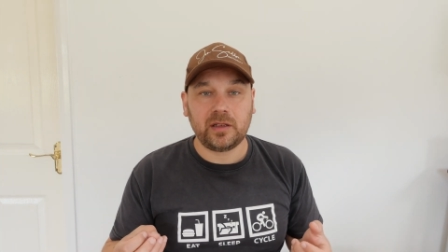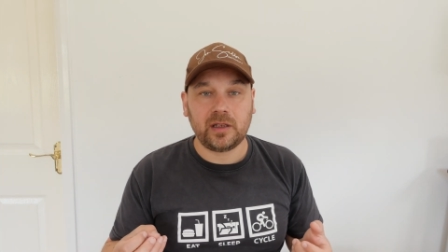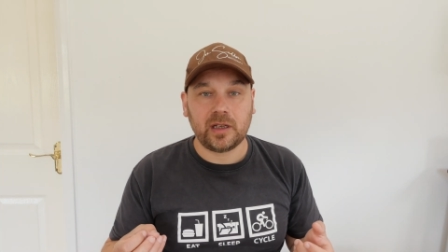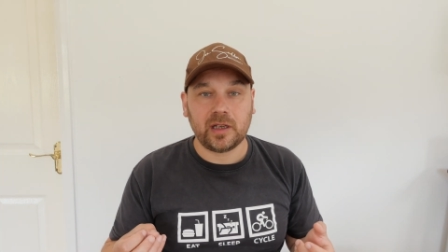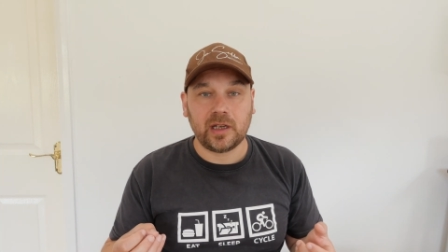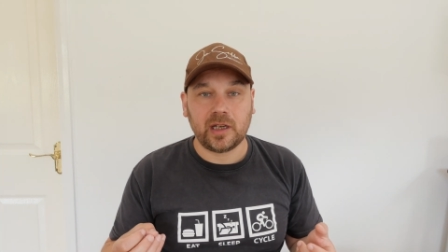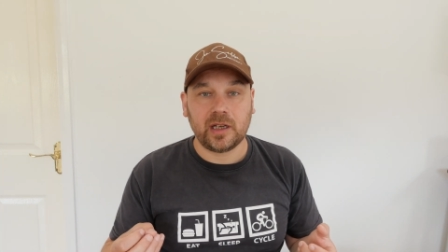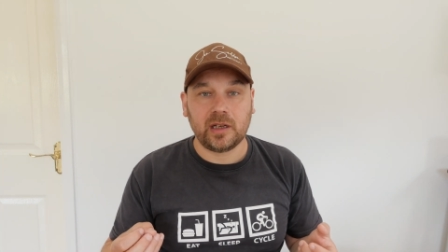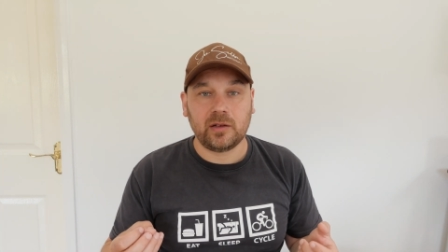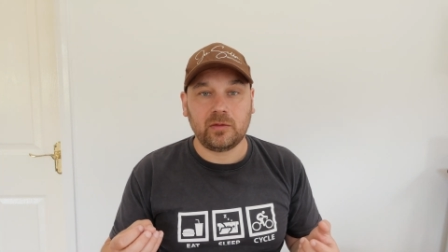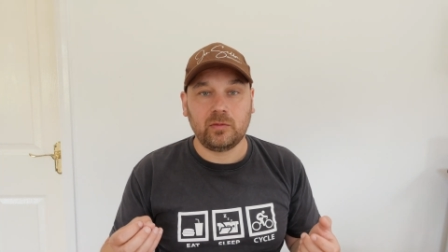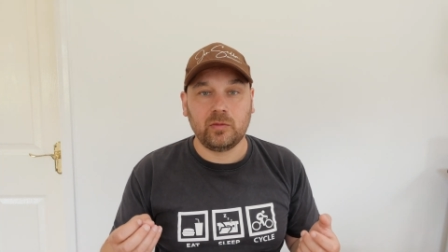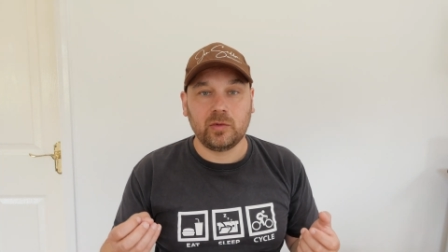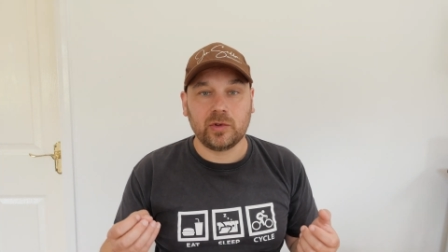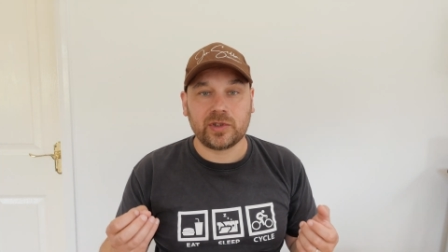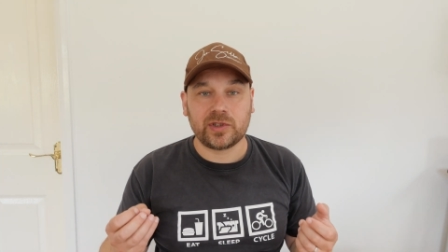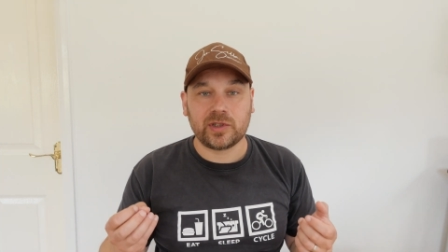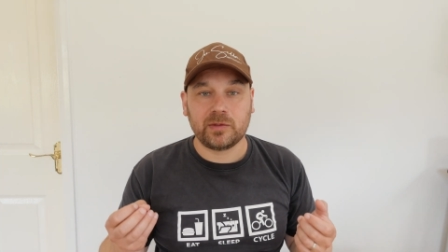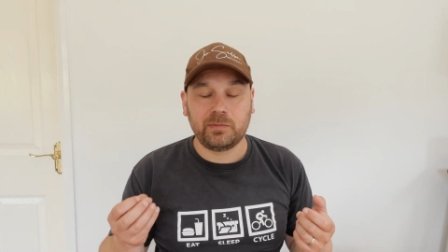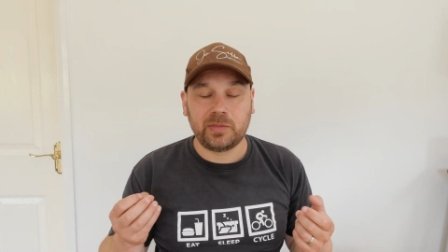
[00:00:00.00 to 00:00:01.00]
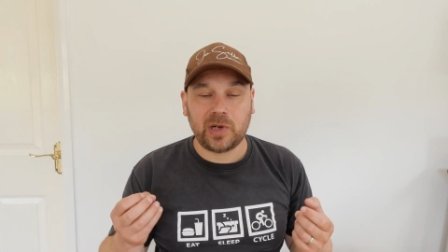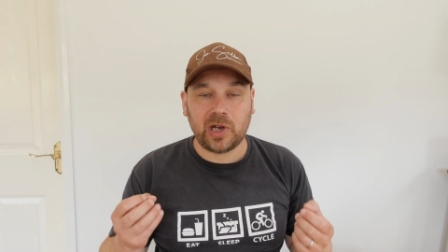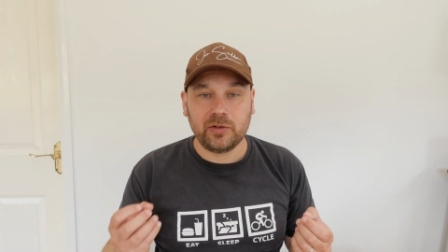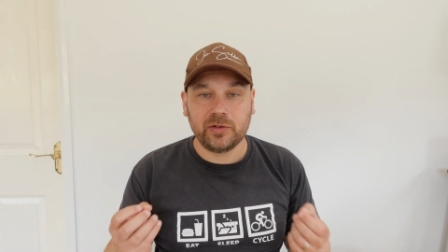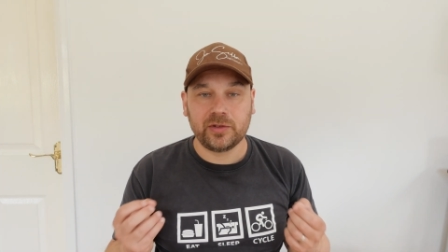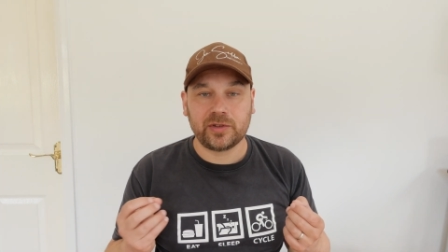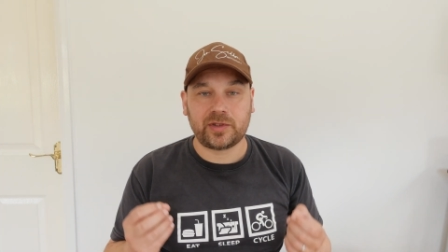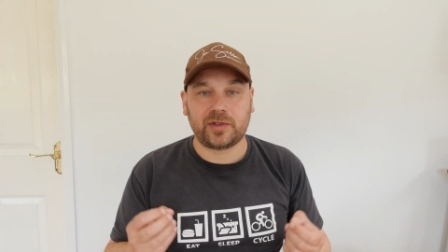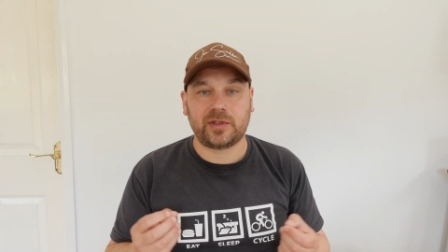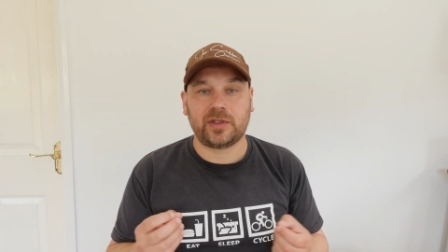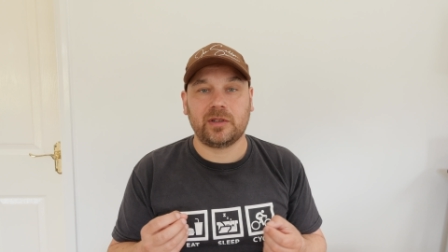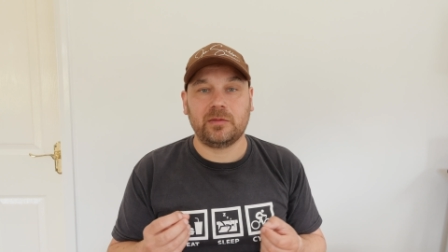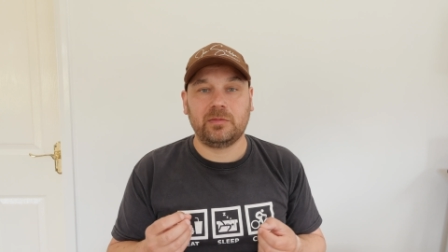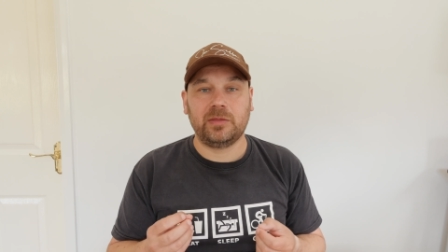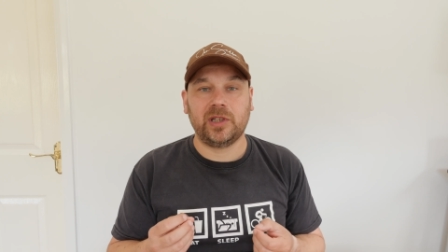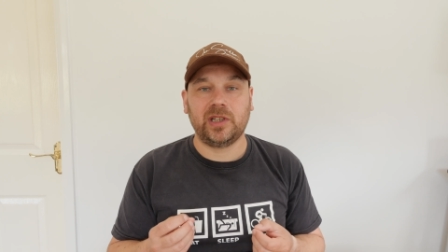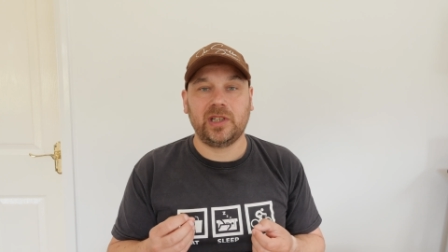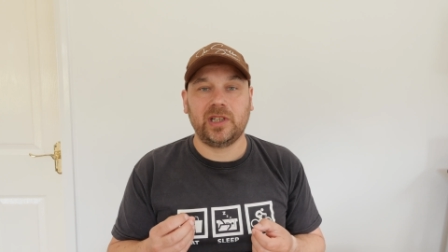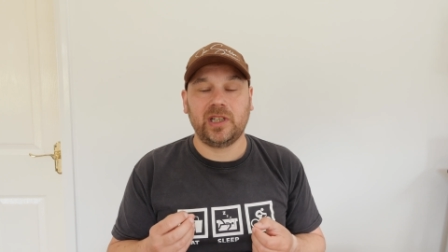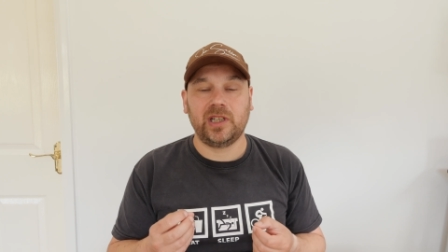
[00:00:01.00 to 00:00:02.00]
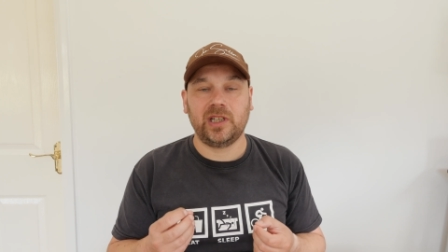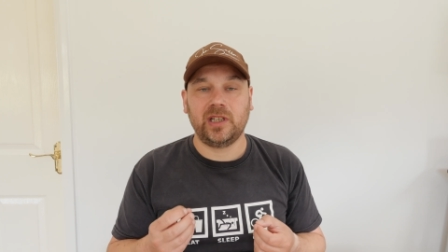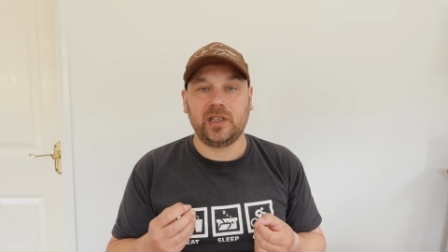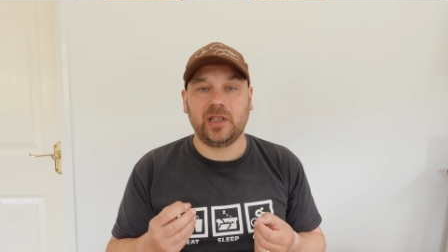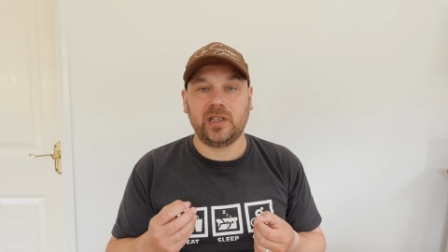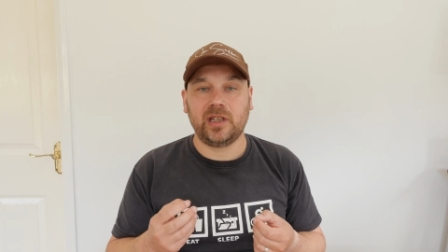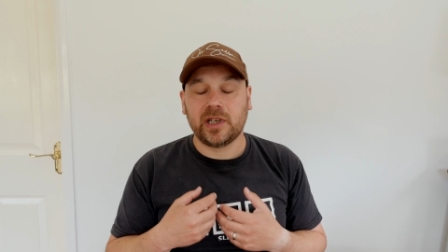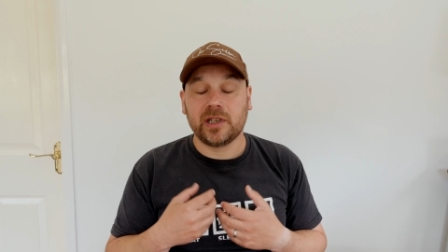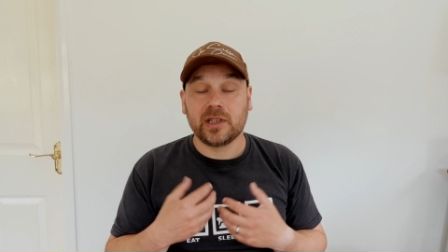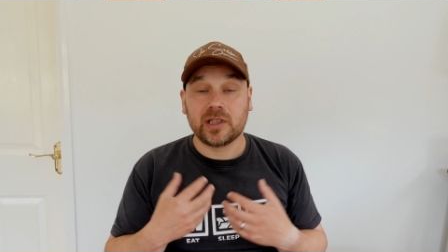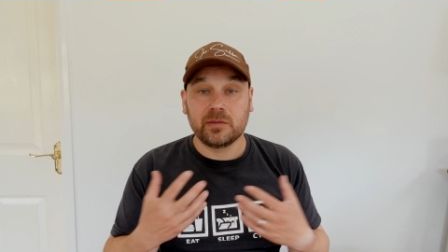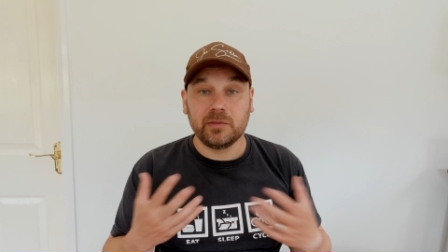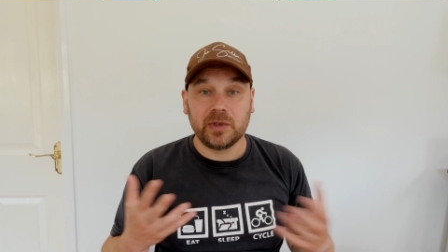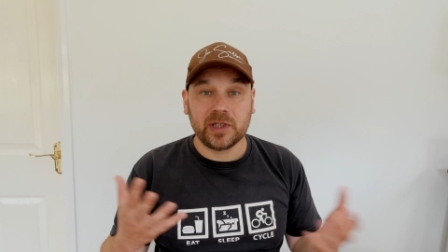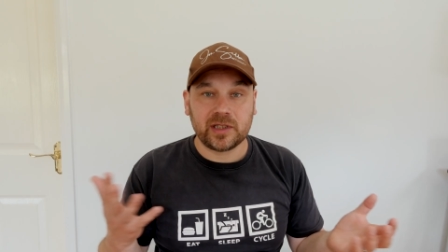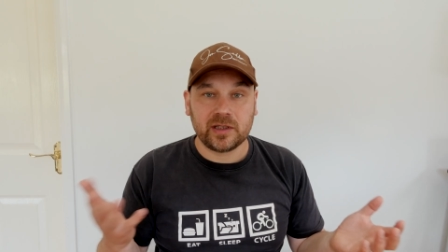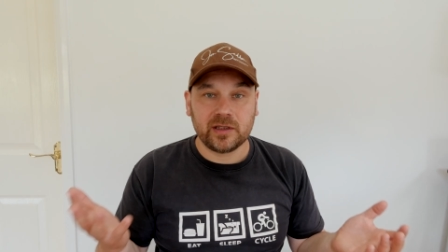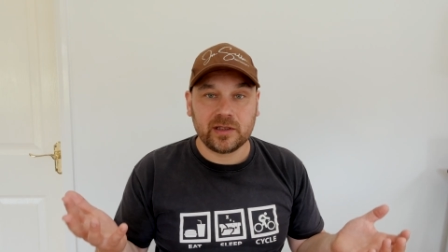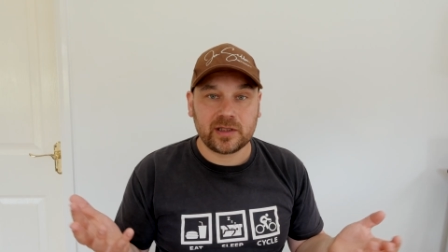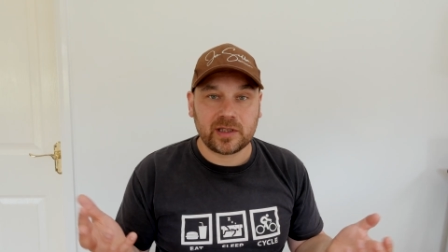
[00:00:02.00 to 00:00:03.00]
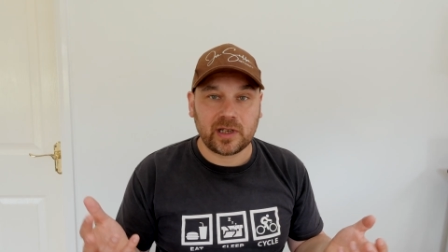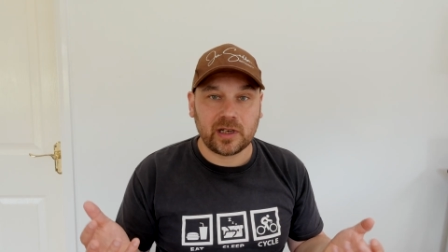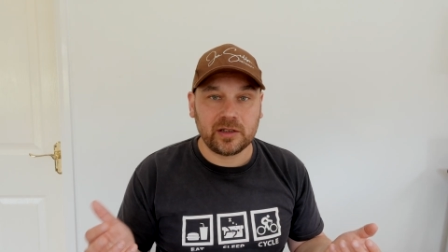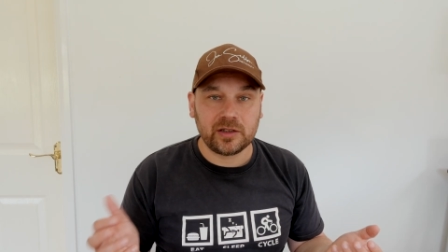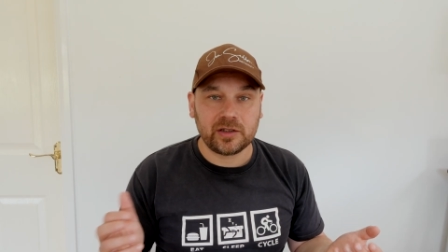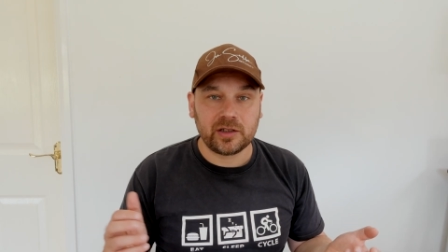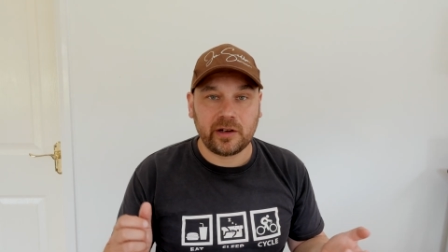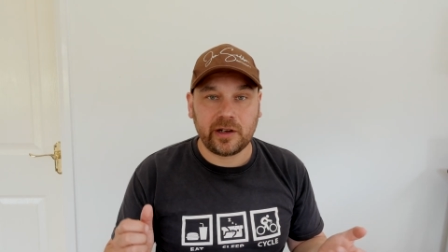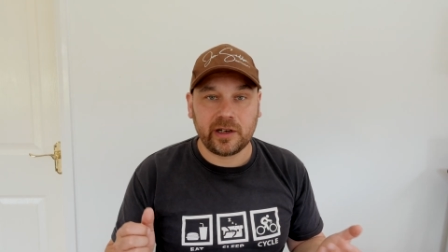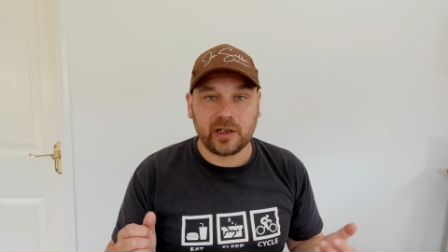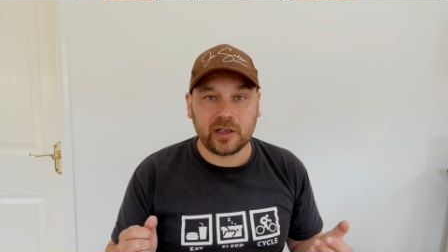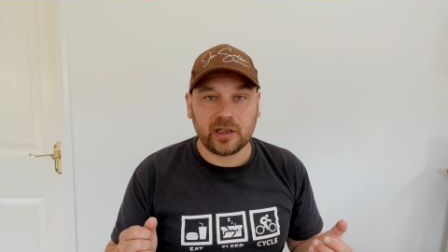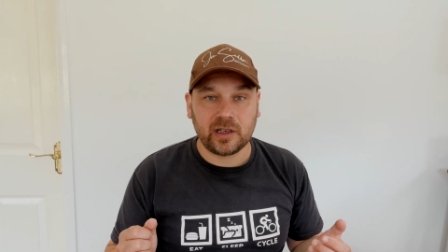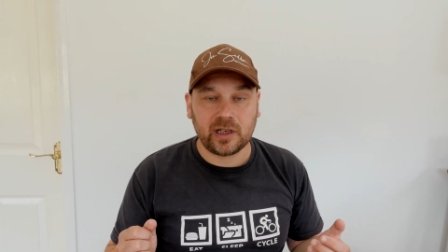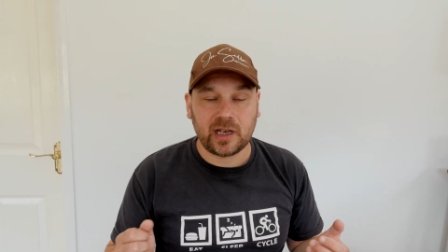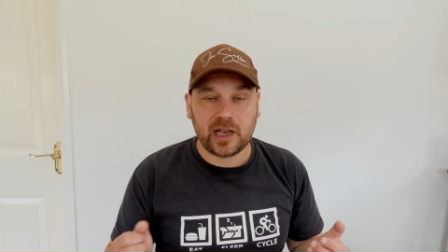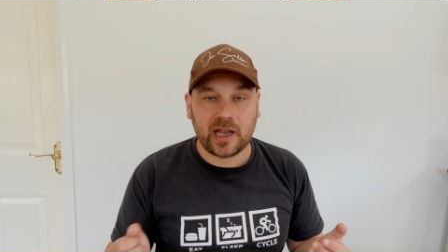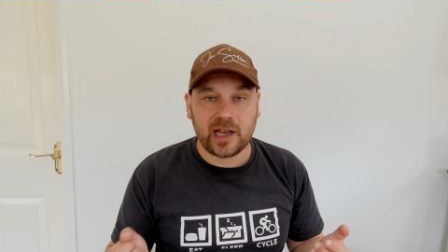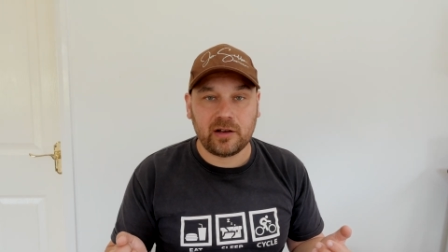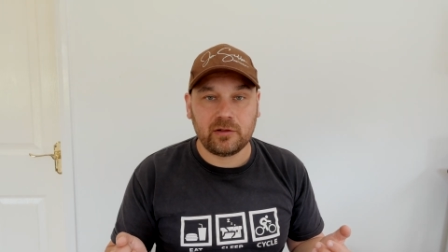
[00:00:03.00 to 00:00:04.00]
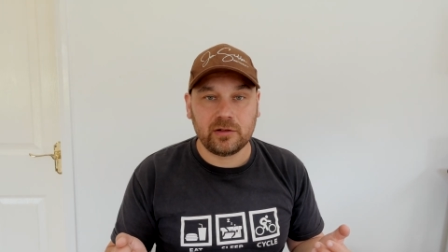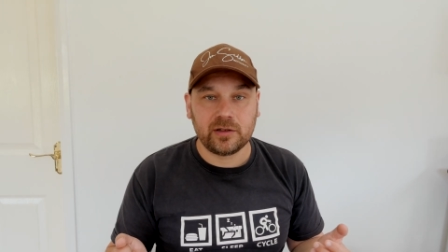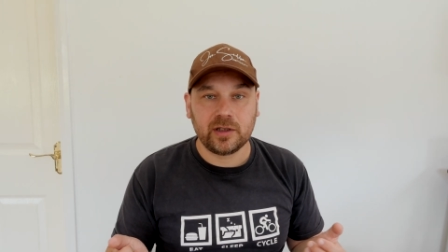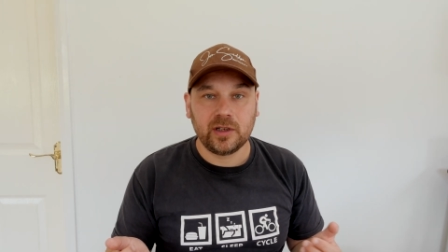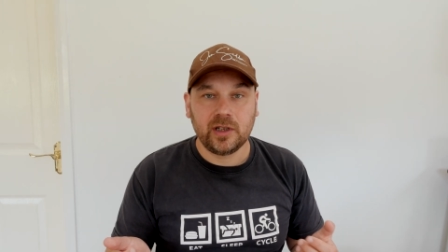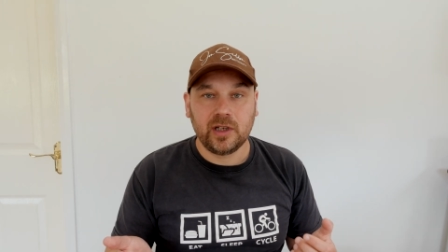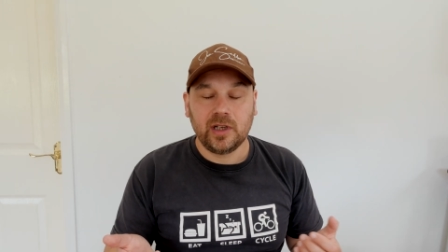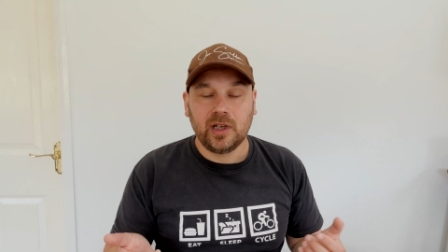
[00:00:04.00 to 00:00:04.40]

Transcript: was supposed to be intermittent sunshine and cloud.